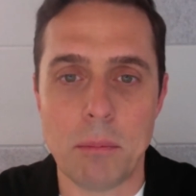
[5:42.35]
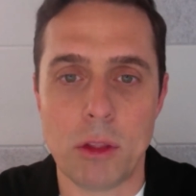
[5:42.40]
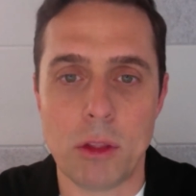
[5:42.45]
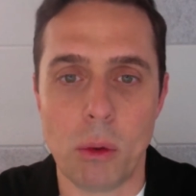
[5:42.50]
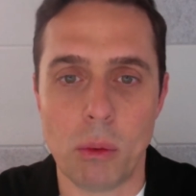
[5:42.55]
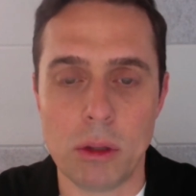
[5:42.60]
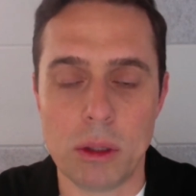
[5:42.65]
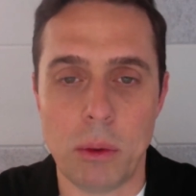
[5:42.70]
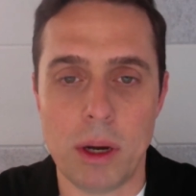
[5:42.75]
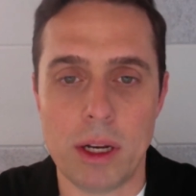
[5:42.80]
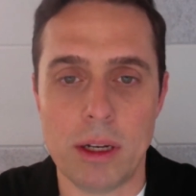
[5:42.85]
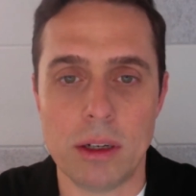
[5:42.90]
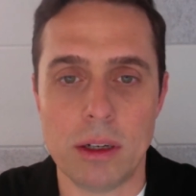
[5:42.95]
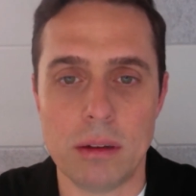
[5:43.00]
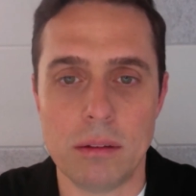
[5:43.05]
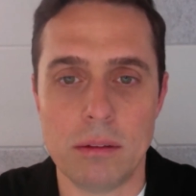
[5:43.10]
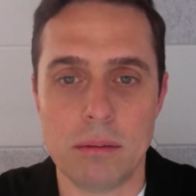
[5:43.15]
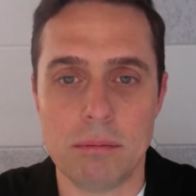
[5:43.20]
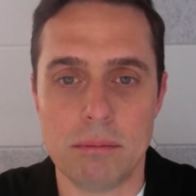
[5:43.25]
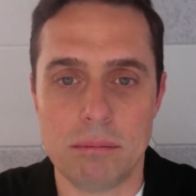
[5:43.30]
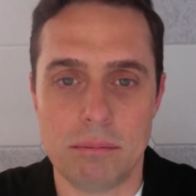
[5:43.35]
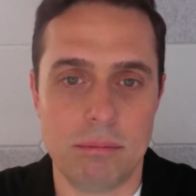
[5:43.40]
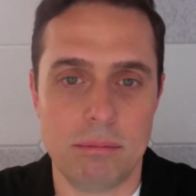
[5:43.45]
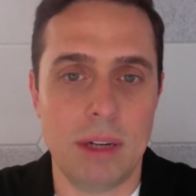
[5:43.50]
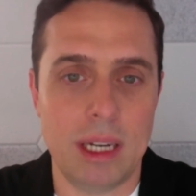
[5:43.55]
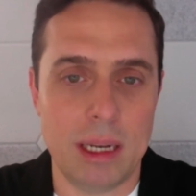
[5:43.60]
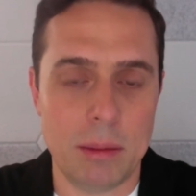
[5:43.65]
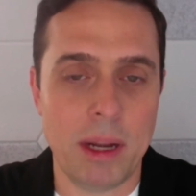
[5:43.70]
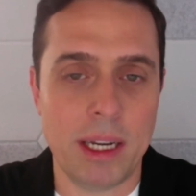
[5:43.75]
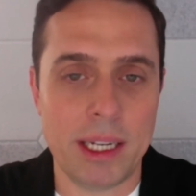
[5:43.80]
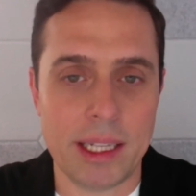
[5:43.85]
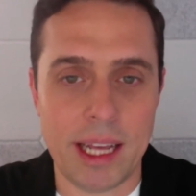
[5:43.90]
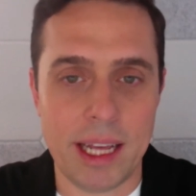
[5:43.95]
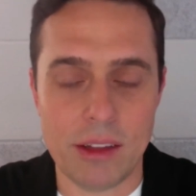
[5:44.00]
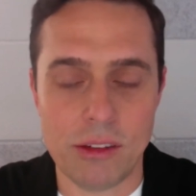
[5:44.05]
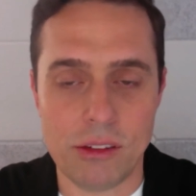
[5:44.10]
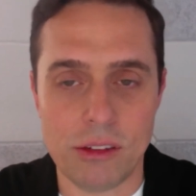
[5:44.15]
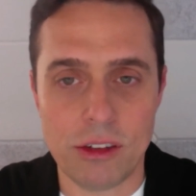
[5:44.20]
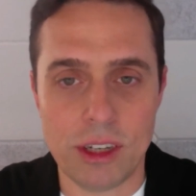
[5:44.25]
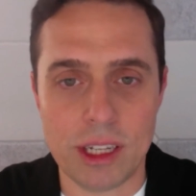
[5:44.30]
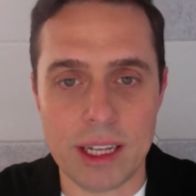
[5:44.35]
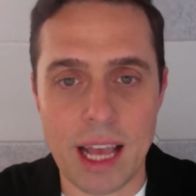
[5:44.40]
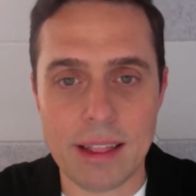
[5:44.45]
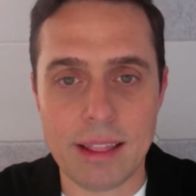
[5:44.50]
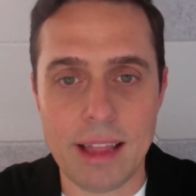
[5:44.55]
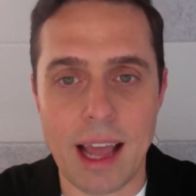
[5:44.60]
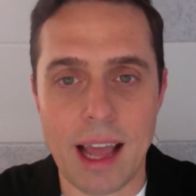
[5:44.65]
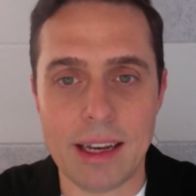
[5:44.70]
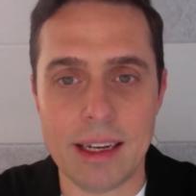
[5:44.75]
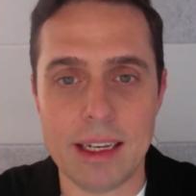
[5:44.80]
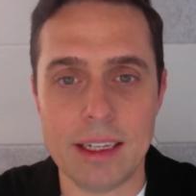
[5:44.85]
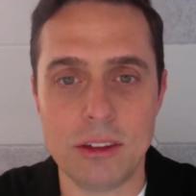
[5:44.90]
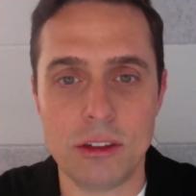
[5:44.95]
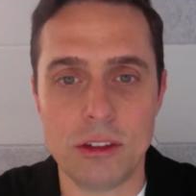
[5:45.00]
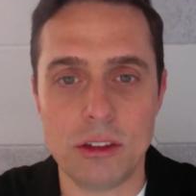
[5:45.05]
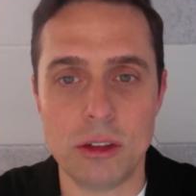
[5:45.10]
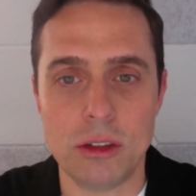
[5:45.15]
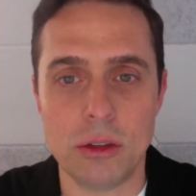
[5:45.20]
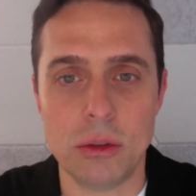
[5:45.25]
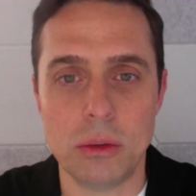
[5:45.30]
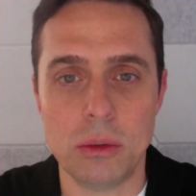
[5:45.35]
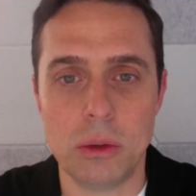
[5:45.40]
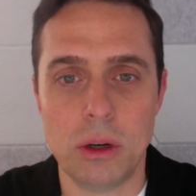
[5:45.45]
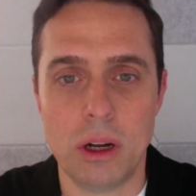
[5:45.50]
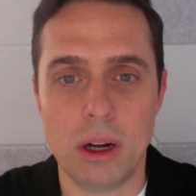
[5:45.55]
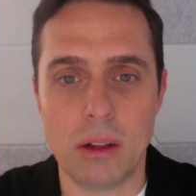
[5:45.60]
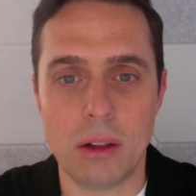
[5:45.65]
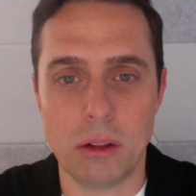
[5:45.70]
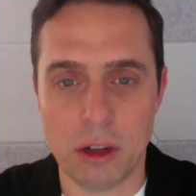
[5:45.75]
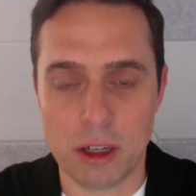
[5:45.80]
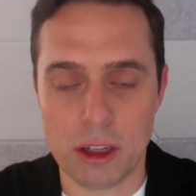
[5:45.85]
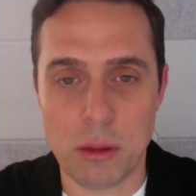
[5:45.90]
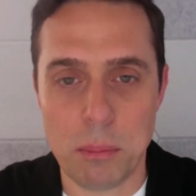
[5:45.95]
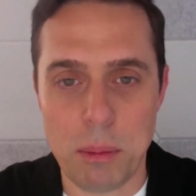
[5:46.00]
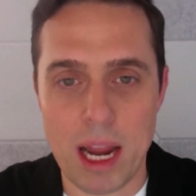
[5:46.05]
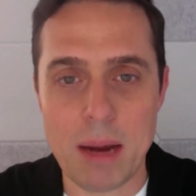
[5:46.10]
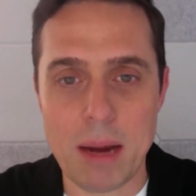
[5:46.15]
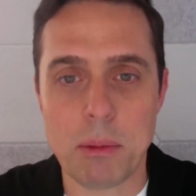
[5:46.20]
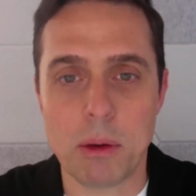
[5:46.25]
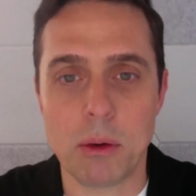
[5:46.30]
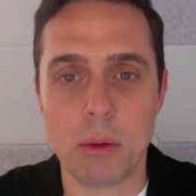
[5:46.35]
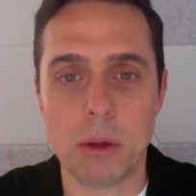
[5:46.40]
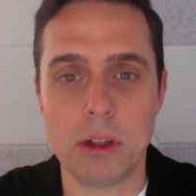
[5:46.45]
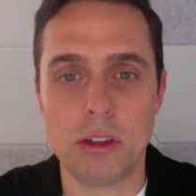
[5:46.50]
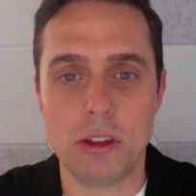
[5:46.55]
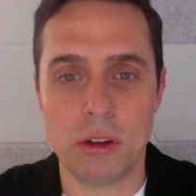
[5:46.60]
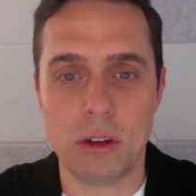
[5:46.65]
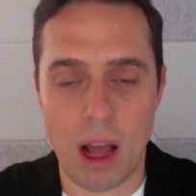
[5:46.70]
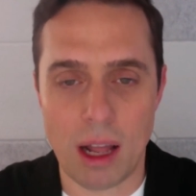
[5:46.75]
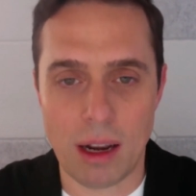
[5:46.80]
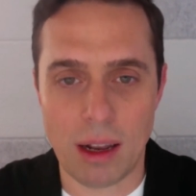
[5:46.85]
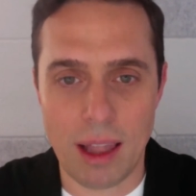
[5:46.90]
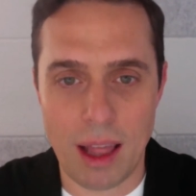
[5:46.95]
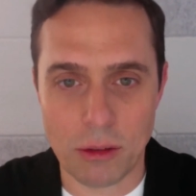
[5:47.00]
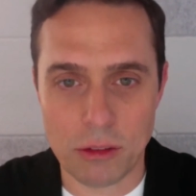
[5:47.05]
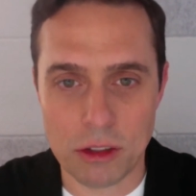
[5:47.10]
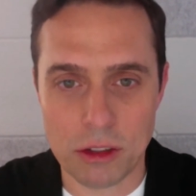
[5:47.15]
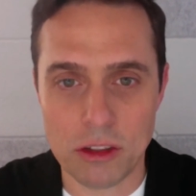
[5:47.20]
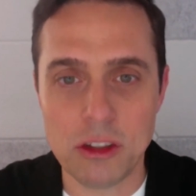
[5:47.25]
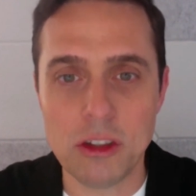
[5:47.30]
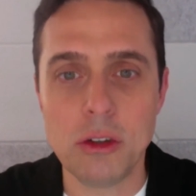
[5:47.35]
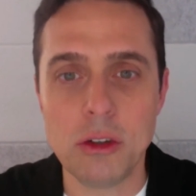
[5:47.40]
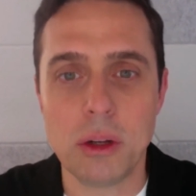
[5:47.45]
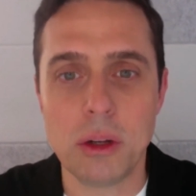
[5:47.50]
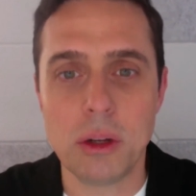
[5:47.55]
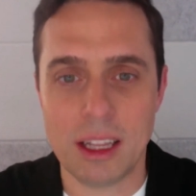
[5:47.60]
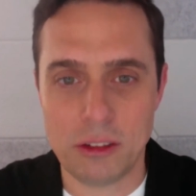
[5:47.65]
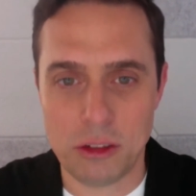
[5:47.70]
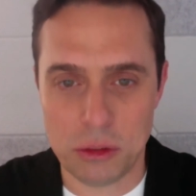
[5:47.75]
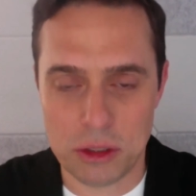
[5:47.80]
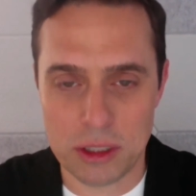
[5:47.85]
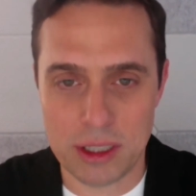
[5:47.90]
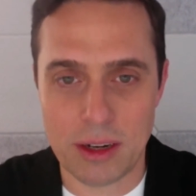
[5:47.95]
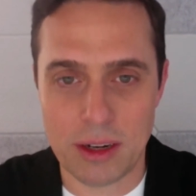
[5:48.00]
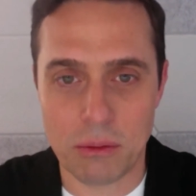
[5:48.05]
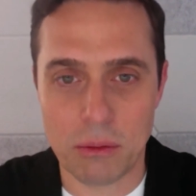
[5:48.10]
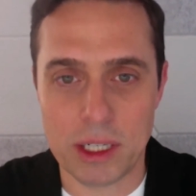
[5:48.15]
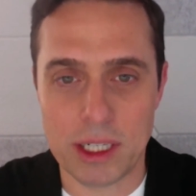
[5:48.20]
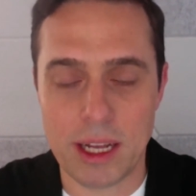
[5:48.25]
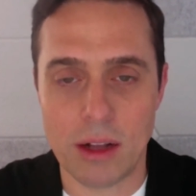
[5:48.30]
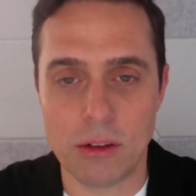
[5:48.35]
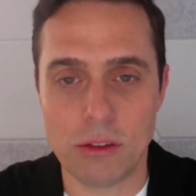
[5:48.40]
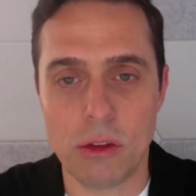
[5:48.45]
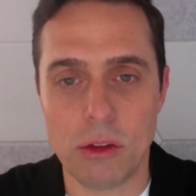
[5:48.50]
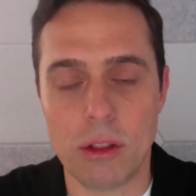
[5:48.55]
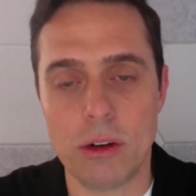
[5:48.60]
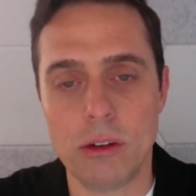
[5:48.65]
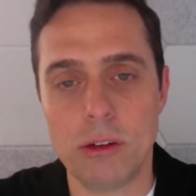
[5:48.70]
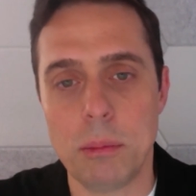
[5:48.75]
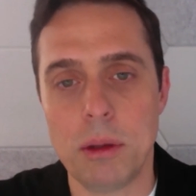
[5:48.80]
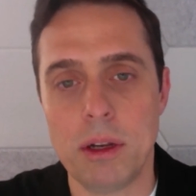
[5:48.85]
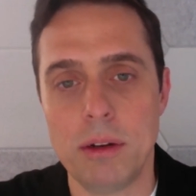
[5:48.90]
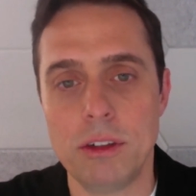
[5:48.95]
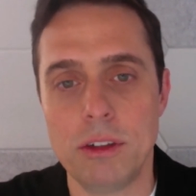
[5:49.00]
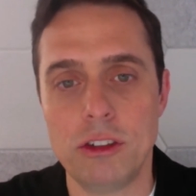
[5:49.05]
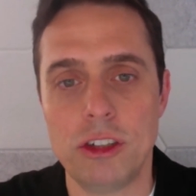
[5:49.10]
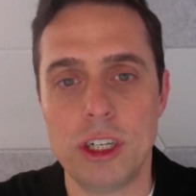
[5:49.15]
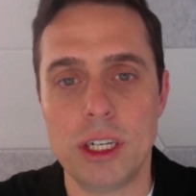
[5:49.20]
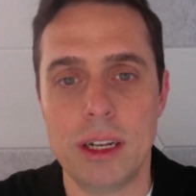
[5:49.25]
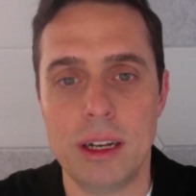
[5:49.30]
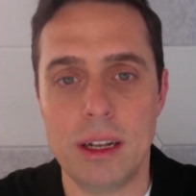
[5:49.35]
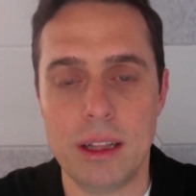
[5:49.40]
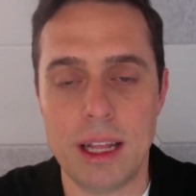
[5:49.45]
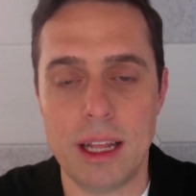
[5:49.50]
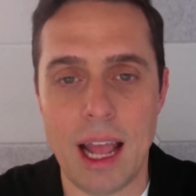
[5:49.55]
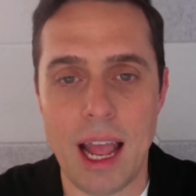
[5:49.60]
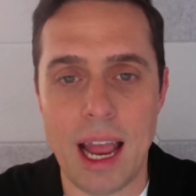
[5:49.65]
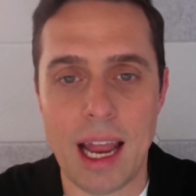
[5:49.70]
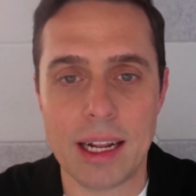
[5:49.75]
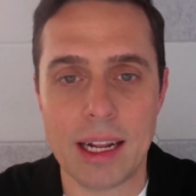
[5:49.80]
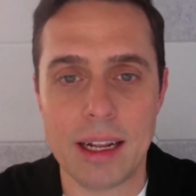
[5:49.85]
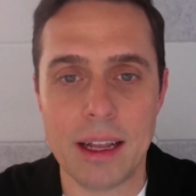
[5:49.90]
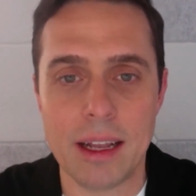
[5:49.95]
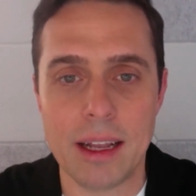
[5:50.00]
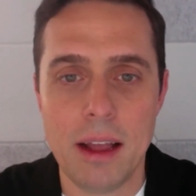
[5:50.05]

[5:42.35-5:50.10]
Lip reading: the only way to, in many cases, to get that is to look at the paper, which you're not allowed to do unless you can get a recount. So there's a bit of a chicken and the egg